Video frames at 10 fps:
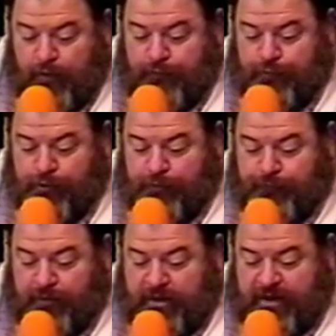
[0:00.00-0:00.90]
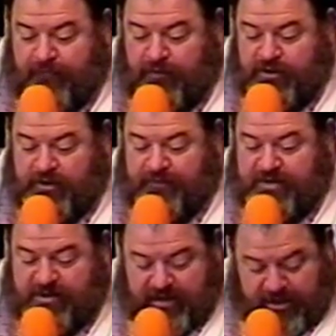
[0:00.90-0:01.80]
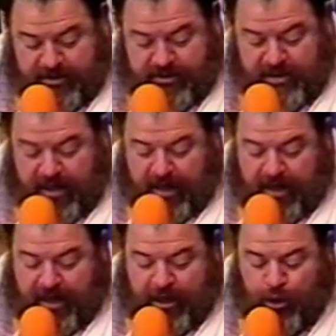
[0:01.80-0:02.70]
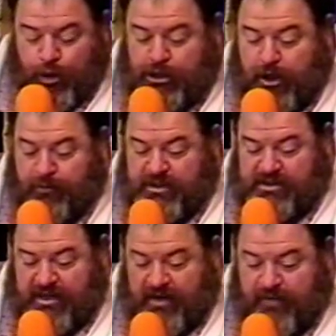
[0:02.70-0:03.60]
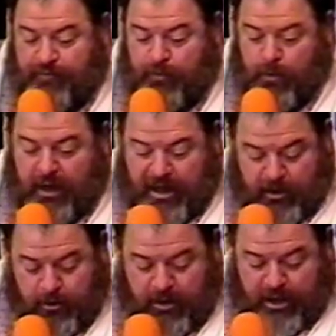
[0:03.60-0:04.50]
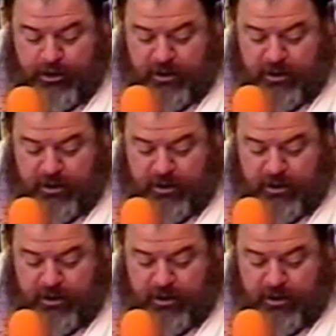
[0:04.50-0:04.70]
for the forgiveness of sins, and you shall receive the Ruach HaKodesh.